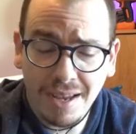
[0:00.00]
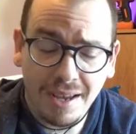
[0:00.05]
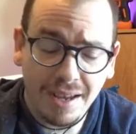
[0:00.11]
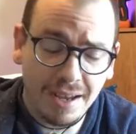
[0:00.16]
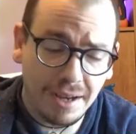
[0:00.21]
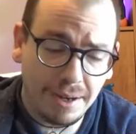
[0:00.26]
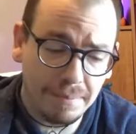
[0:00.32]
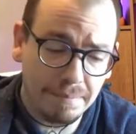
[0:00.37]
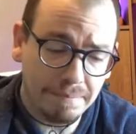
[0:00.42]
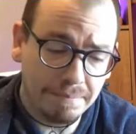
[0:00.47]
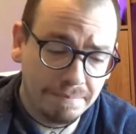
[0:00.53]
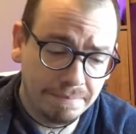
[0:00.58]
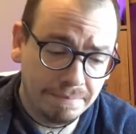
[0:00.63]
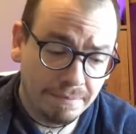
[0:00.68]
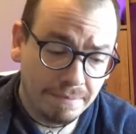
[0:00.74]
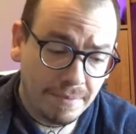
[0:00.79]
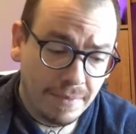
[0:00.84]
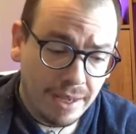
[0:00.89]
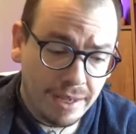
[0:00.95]
Um,
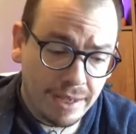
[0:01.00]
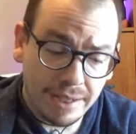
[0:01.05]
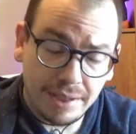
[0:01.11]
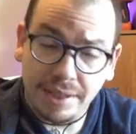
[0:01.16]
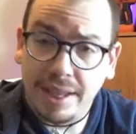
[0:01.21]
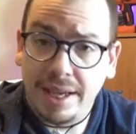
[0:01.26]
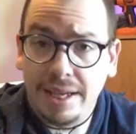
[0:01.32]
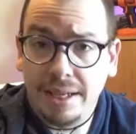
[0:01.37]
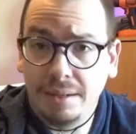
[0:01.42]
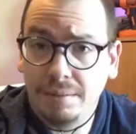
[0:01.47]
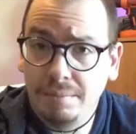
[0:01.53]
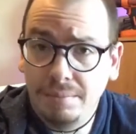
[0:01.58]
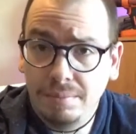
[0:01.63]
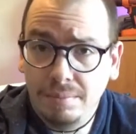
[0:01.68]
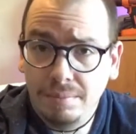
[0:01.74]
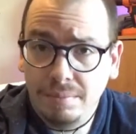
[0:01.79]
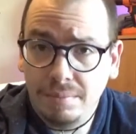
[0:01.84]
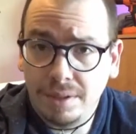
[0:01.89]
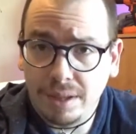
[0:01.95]
then,
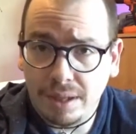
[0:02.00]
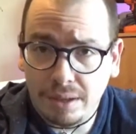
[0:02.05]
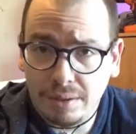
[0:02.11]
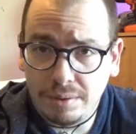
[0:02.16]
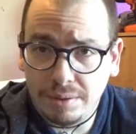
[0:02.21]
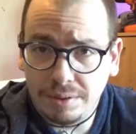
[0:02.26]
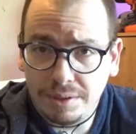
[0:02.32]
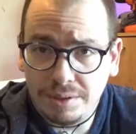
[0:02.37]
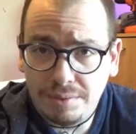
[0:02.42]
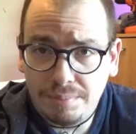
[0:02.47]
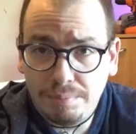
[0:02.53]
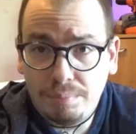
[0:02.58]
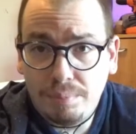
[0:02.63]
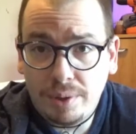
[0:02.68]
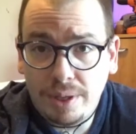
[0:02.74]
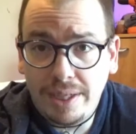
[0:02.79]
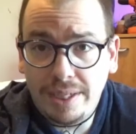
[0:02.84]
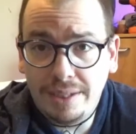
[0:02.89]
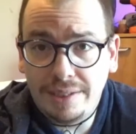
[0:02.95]
yeah, it's
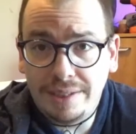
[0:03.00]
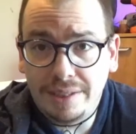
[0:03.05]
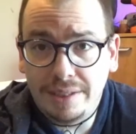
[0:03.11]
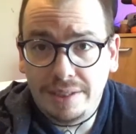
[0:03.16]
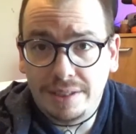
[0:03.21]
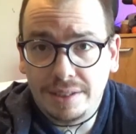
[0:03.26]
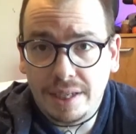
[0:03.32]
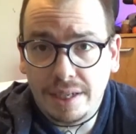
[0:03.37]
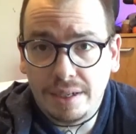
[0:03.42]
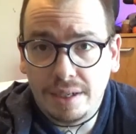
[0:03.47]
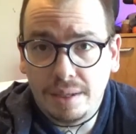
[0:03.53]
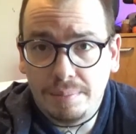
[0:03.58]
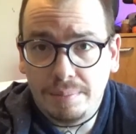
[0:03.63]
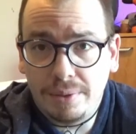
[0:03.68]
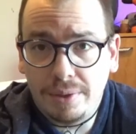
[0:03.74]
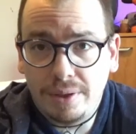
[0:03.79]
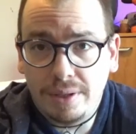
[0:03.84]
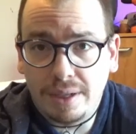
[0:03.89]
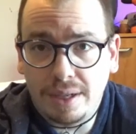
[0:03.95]
pretty easy to set up,
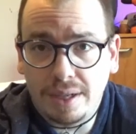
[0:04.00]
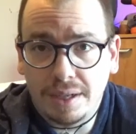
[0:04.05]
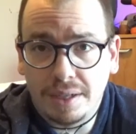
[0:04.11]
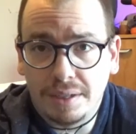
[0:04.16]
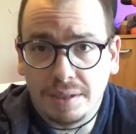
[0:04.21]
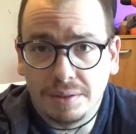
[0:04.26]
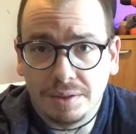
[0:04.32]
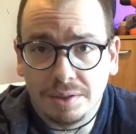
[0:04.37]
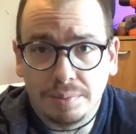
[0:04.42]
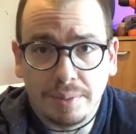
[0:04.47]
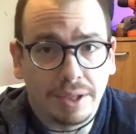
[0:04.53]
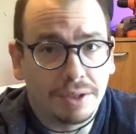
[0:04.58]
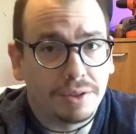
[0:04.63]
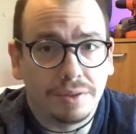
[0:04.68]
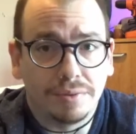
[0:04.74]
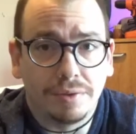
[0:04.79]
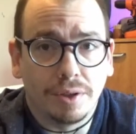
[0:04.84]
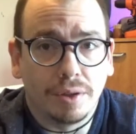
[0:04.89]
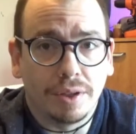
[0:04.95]

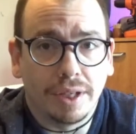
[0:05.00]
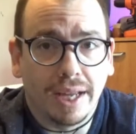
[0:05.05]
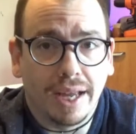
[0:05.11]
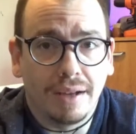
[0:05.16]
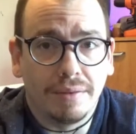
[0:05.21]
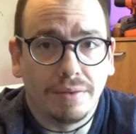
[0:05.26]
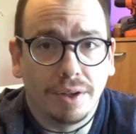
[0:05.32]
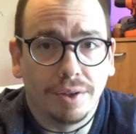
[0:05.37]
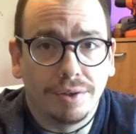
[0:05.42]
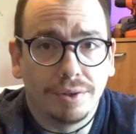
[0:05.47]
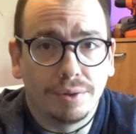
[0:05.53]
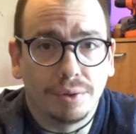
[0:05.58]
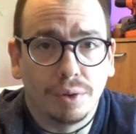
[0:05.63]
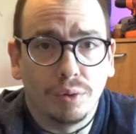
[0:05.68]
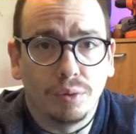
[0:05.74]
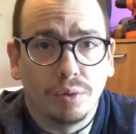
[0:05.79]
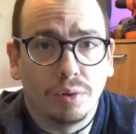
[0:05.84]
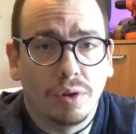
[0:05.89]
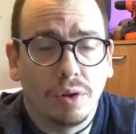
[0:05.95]
especially if you already have other
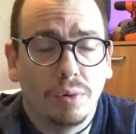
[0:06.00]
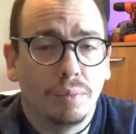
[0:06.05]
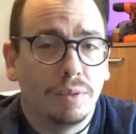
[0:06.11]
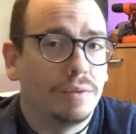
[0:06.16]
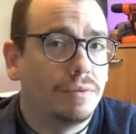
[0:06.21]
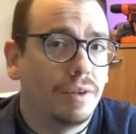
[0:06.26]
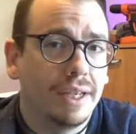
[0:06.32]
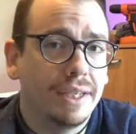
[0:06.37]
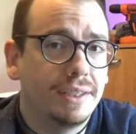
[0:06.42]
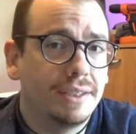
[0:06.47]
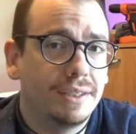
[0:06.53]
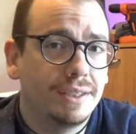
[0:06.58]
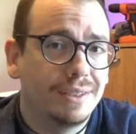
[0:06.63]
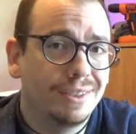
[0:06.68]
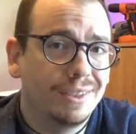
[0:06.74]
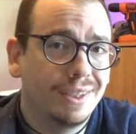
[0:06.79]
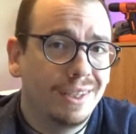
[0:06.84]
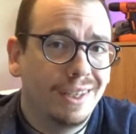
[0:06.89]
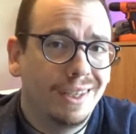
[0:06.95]
Google Home
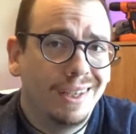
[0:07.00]
devices.